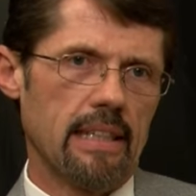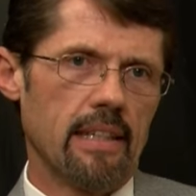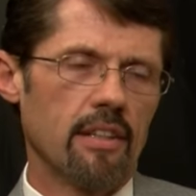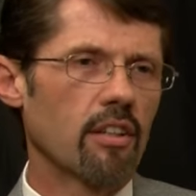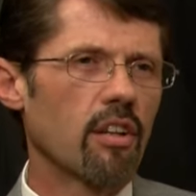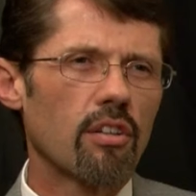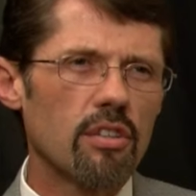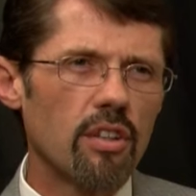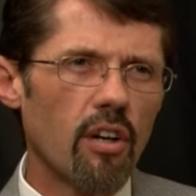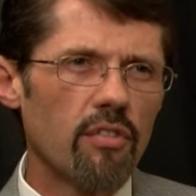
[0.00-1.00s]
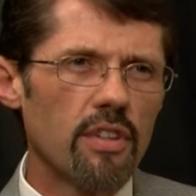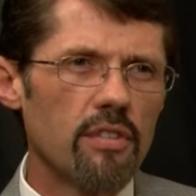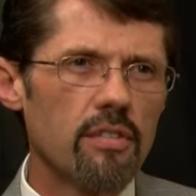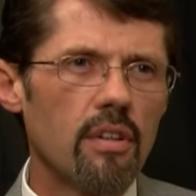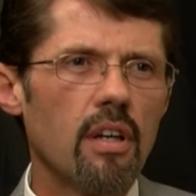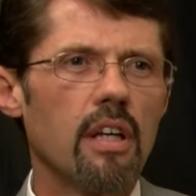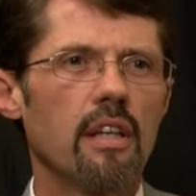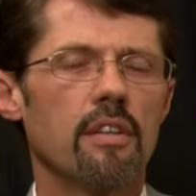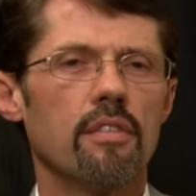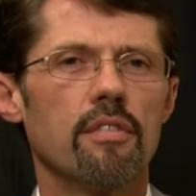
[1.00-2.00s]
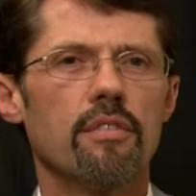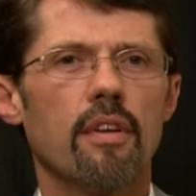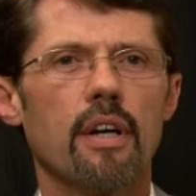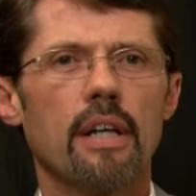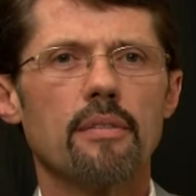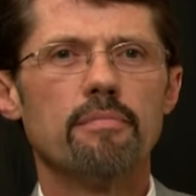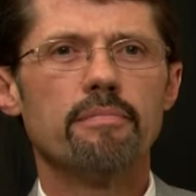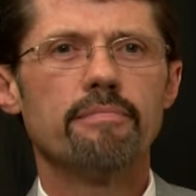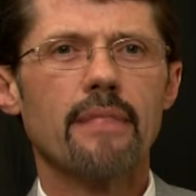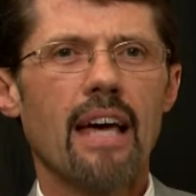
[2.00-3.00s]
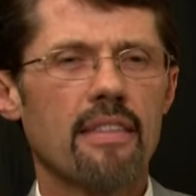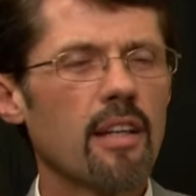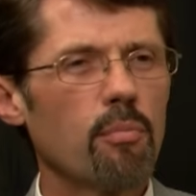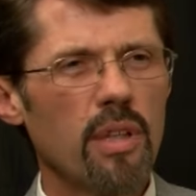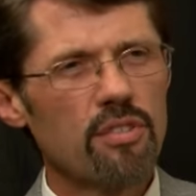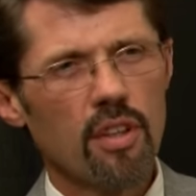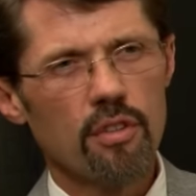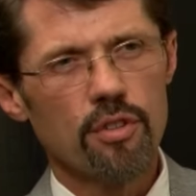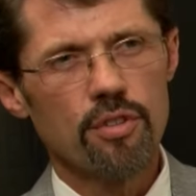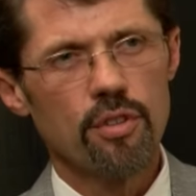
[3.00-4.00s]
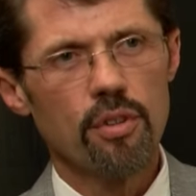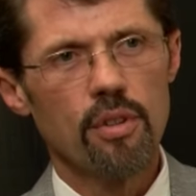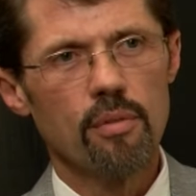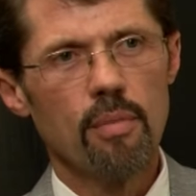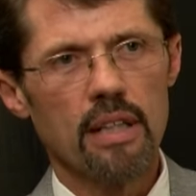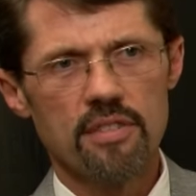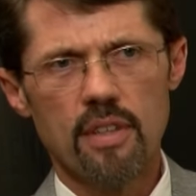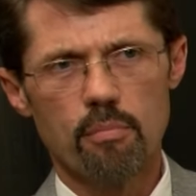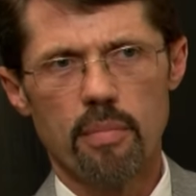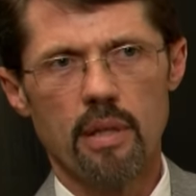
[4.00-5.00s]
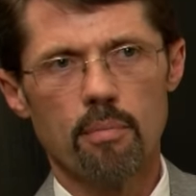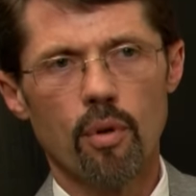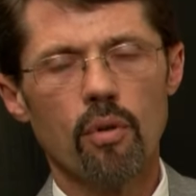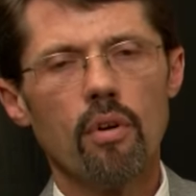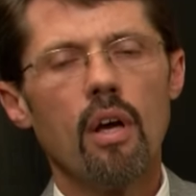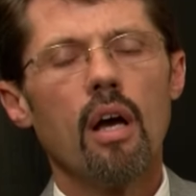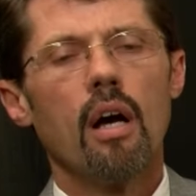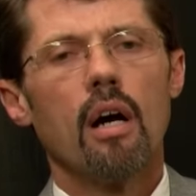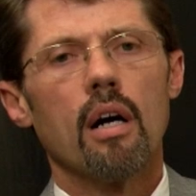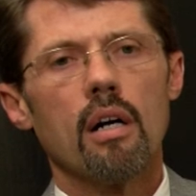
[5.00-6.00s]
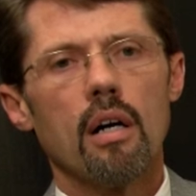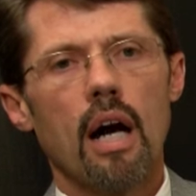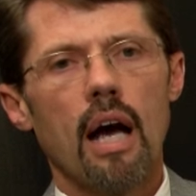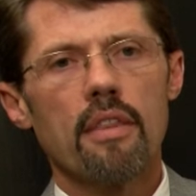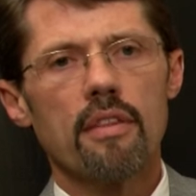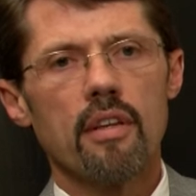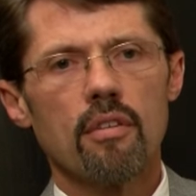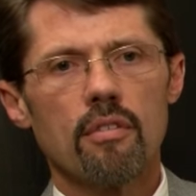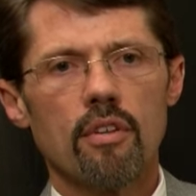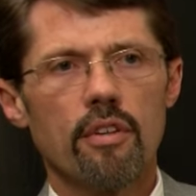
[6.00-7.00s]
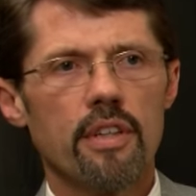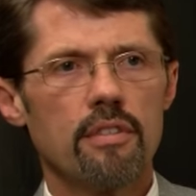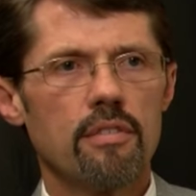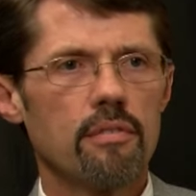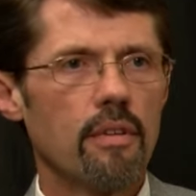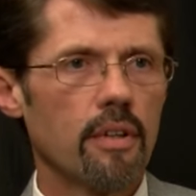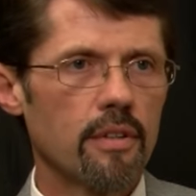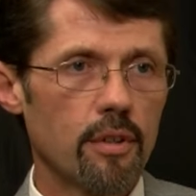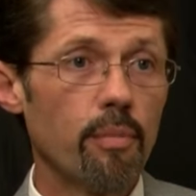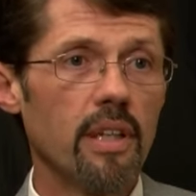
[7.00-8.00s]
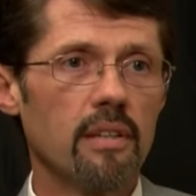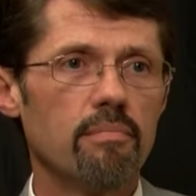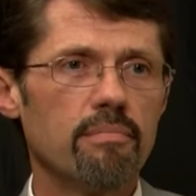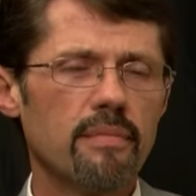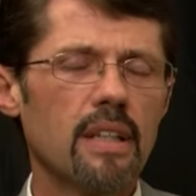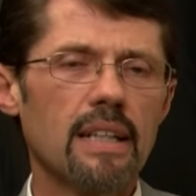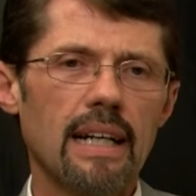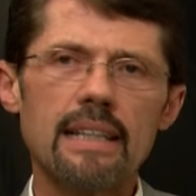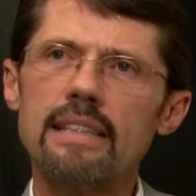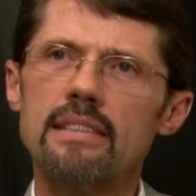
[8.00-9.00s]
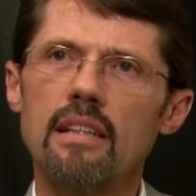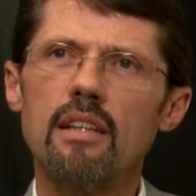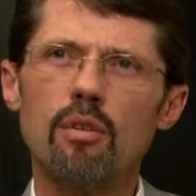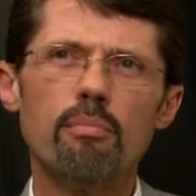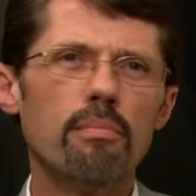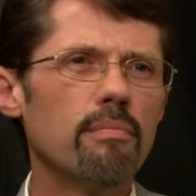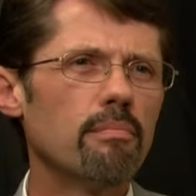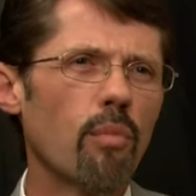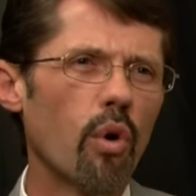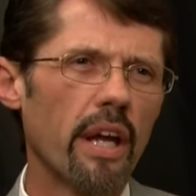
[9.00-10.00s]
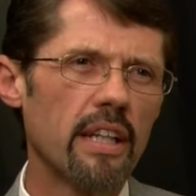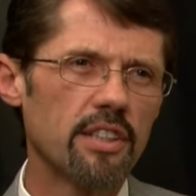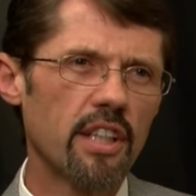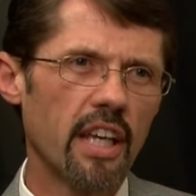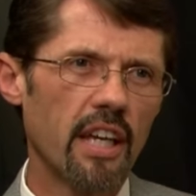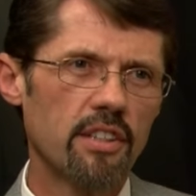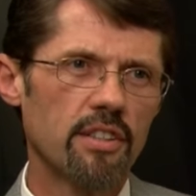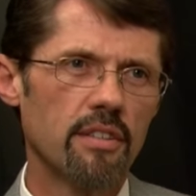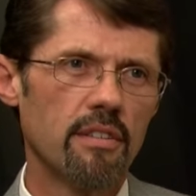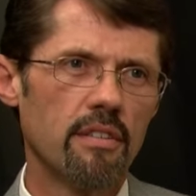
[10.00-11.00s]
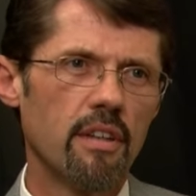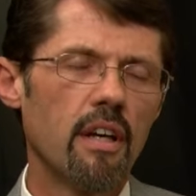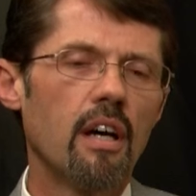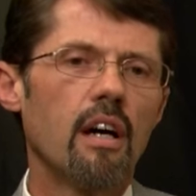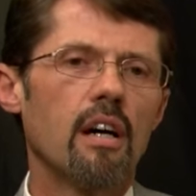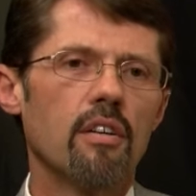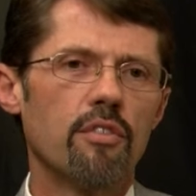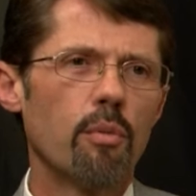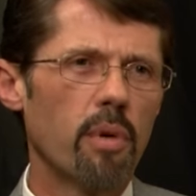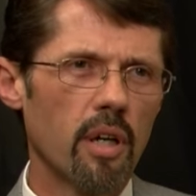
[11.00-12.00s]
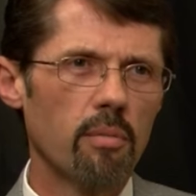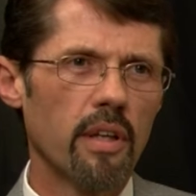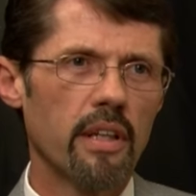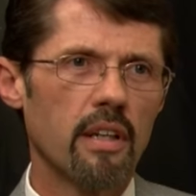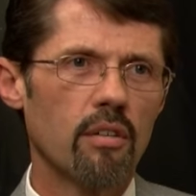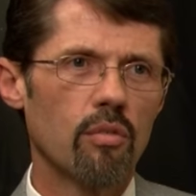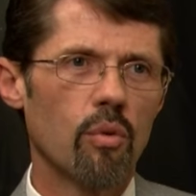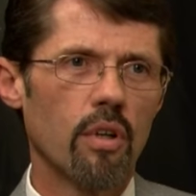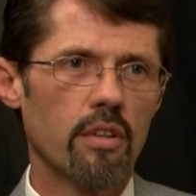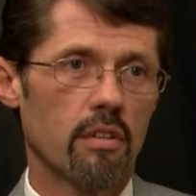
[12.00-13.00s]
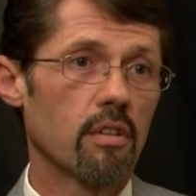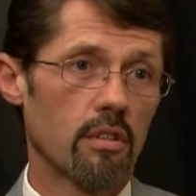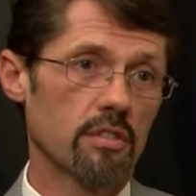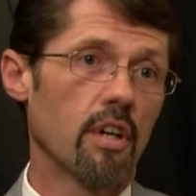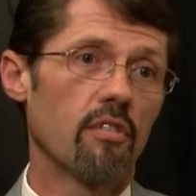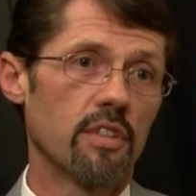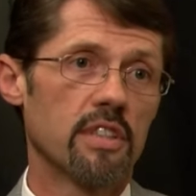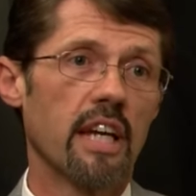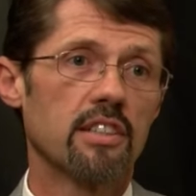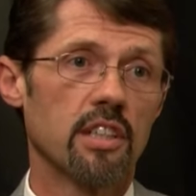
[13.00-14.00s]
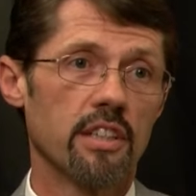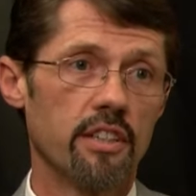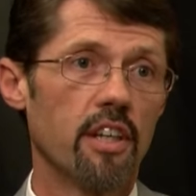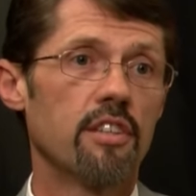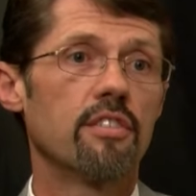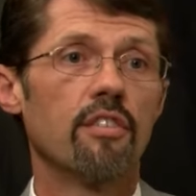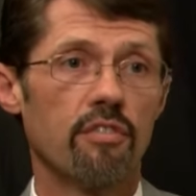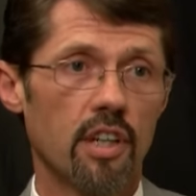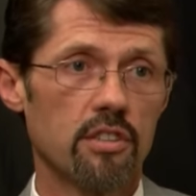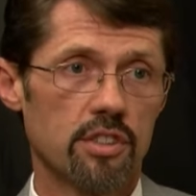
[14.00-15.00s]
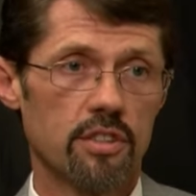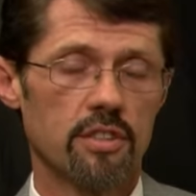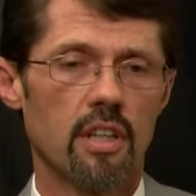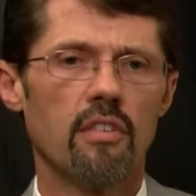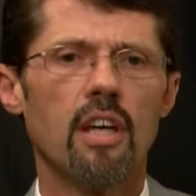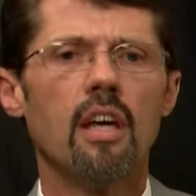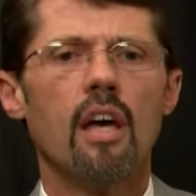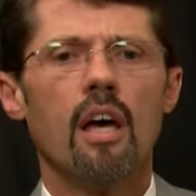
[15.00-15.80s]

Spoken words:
in the clerk's office is, I think, misunderstood by some people. I think there needs to be, I guess, a little more education of the public on what the clerk's office actually does and the functions of it.